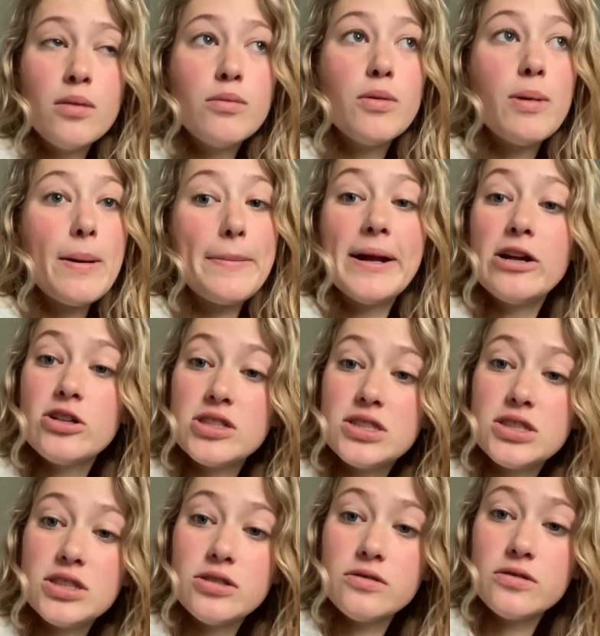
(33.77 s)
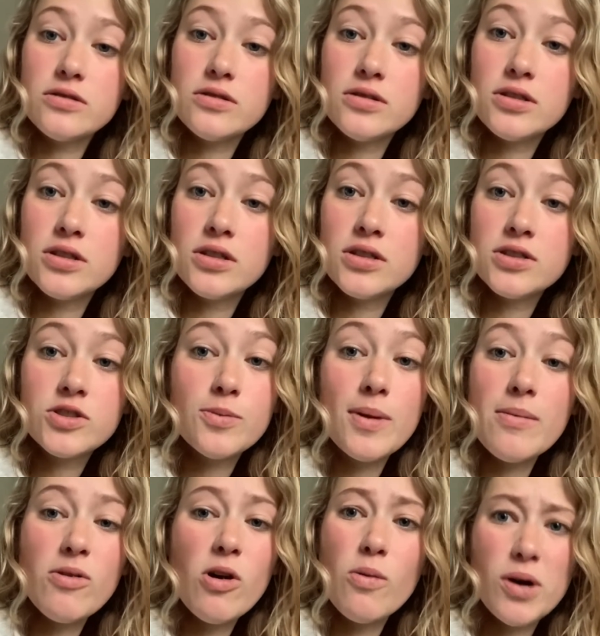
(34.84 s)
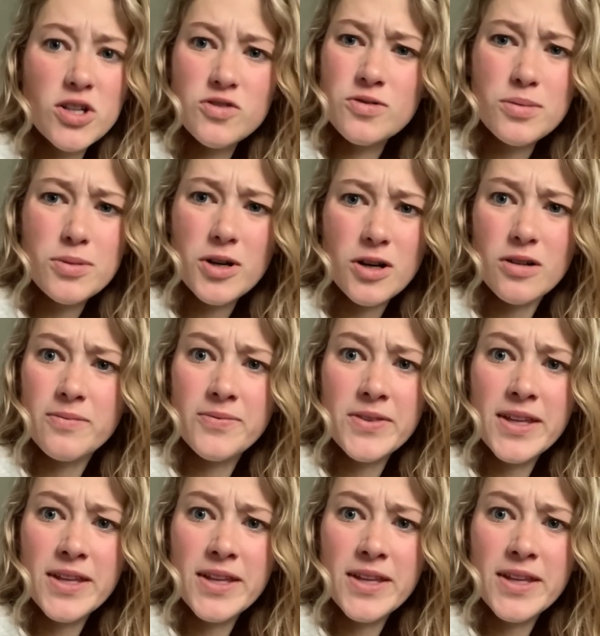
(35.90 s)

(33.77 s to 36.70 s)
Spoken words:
but my parents do. So maybe I'll watch football.